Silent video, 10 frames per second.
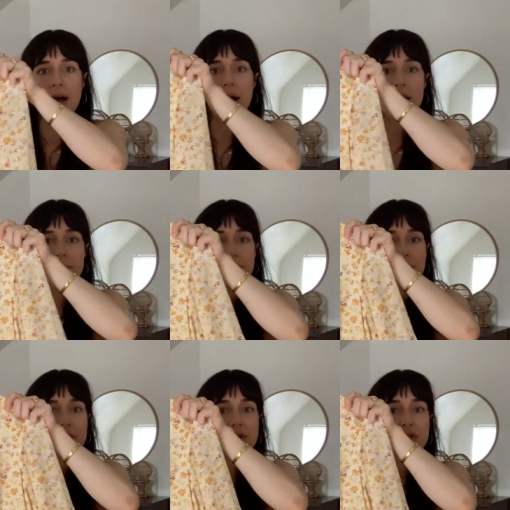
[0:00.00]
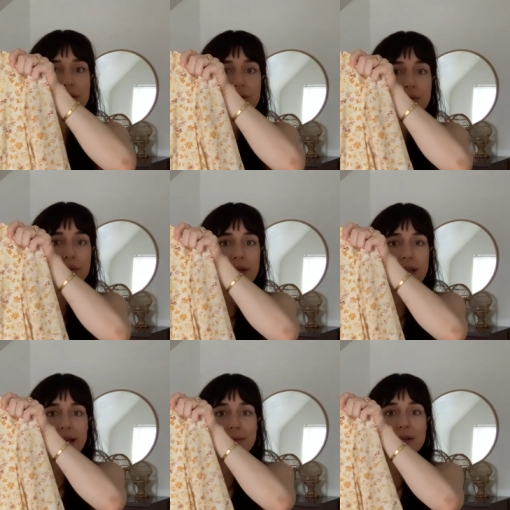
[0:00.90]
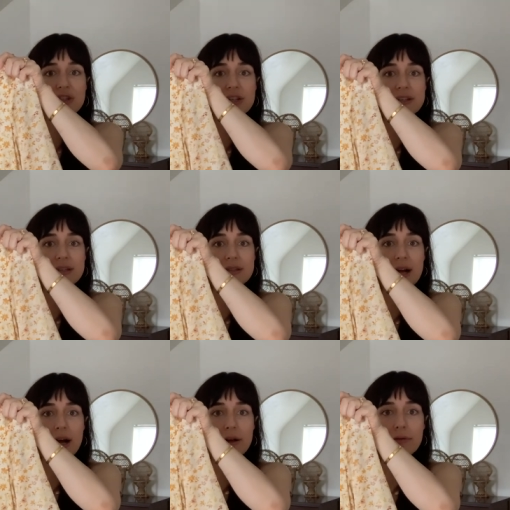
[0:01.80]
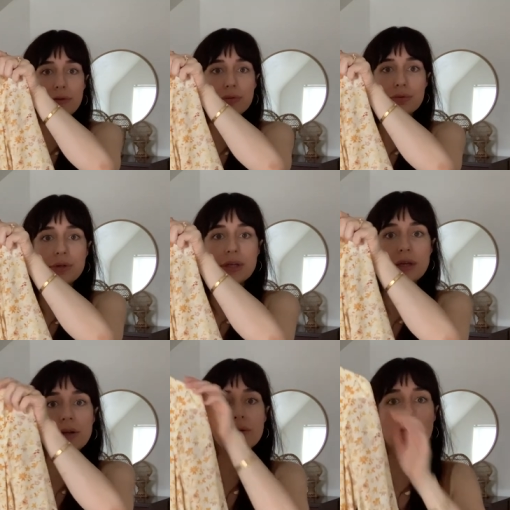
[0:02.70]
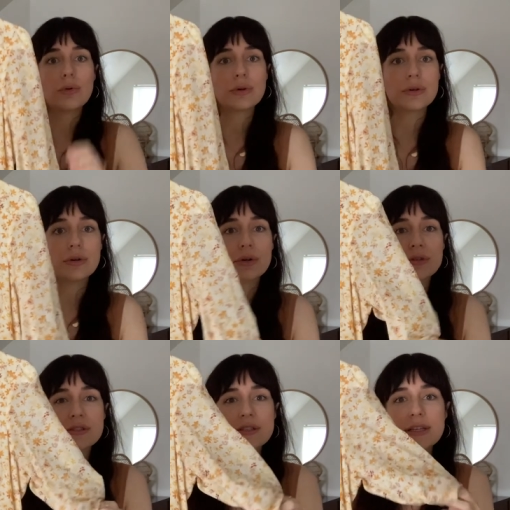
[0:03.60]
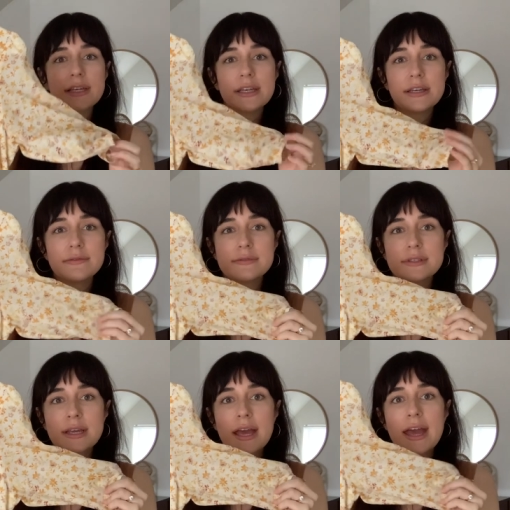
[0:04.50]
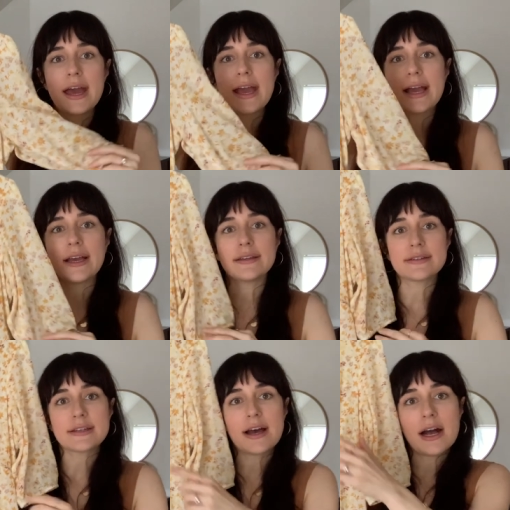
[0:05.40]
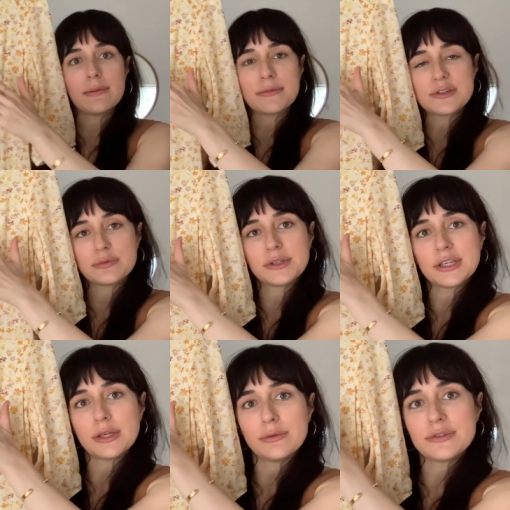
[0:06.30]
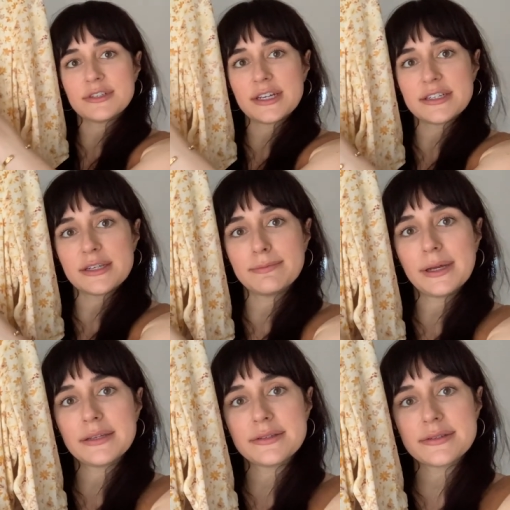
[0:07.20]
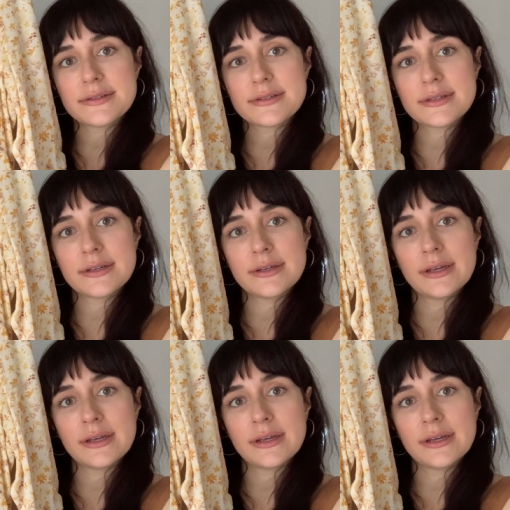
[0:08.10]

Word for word: Um, so like I mentioned, it does have three quarter sleeves and um, these really cute dainty buttons